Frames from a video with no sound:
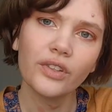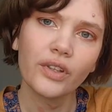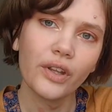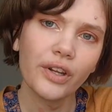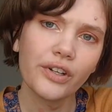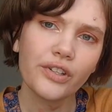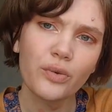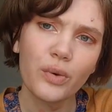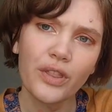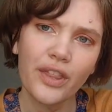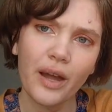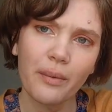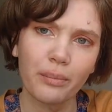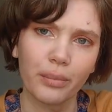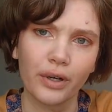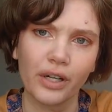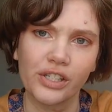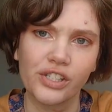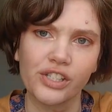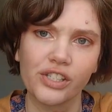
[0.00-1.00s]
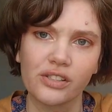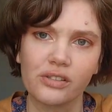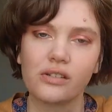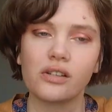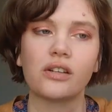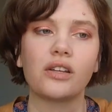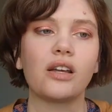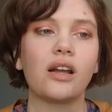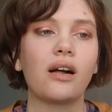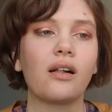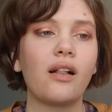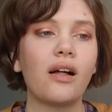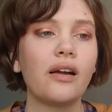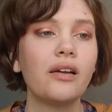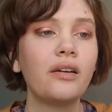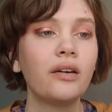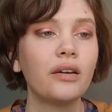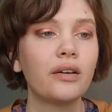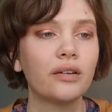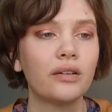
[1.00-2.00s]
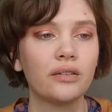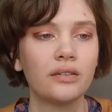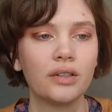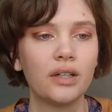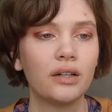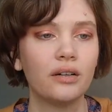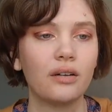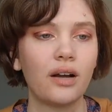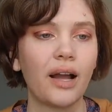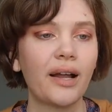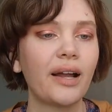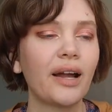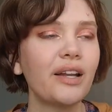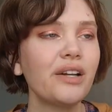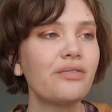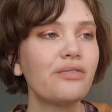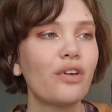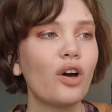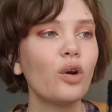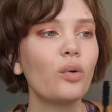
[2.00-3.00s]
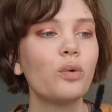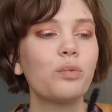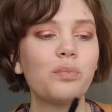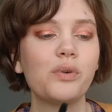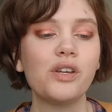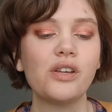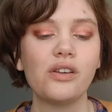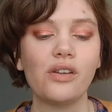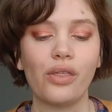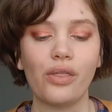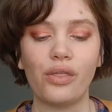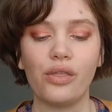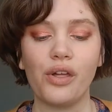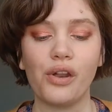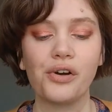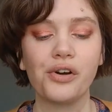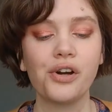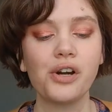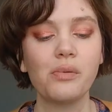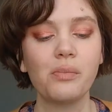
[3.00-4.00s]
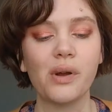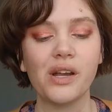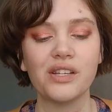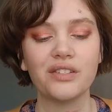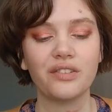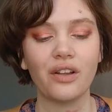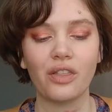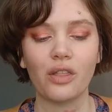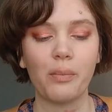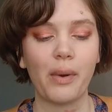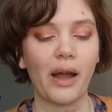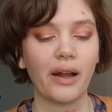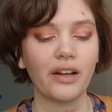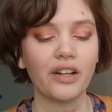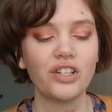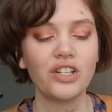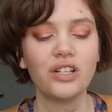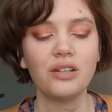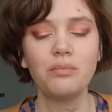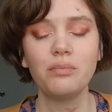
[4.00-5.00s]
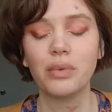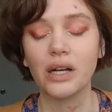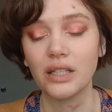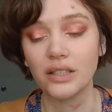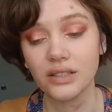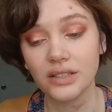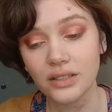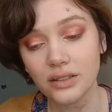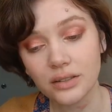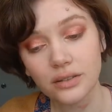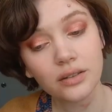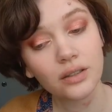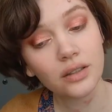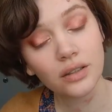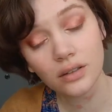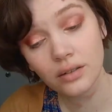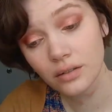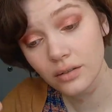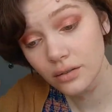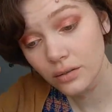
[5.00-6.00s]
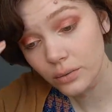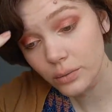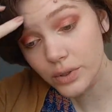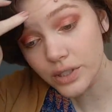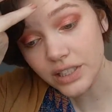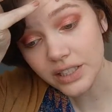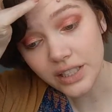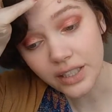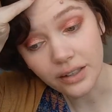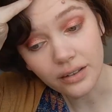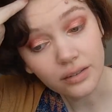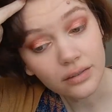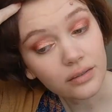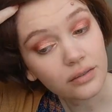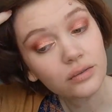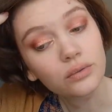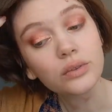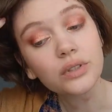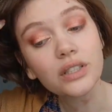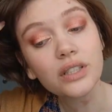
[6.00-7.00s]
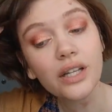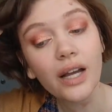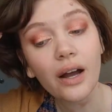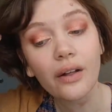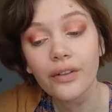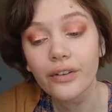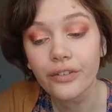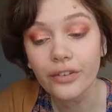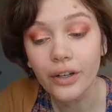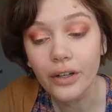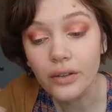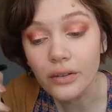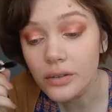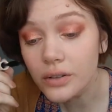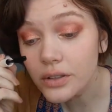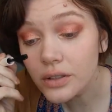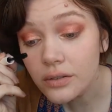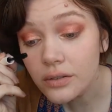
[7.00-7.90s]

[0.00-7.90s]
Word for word: So there's what that brush is looking like. I kind of thought it would be thinner based on the packaging, but we'll see. We'll see how this goes.